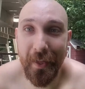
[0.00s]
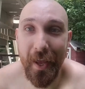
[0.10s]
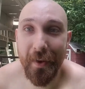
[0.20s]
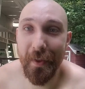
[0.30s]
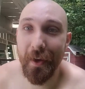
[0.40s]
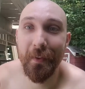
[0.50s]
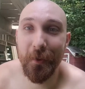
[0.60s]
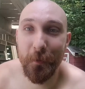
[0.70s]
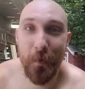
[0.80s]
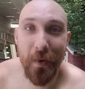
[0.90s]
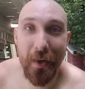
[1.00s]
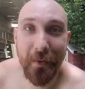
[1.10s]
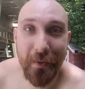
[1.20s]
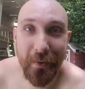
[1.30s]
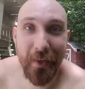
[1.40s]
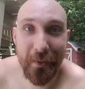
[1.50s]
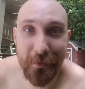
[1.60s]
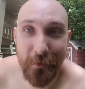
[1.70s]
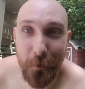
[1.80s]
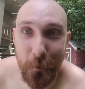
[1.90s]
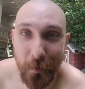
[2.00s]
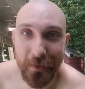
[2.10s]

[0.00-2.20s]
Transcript: and let's move on to the next 2.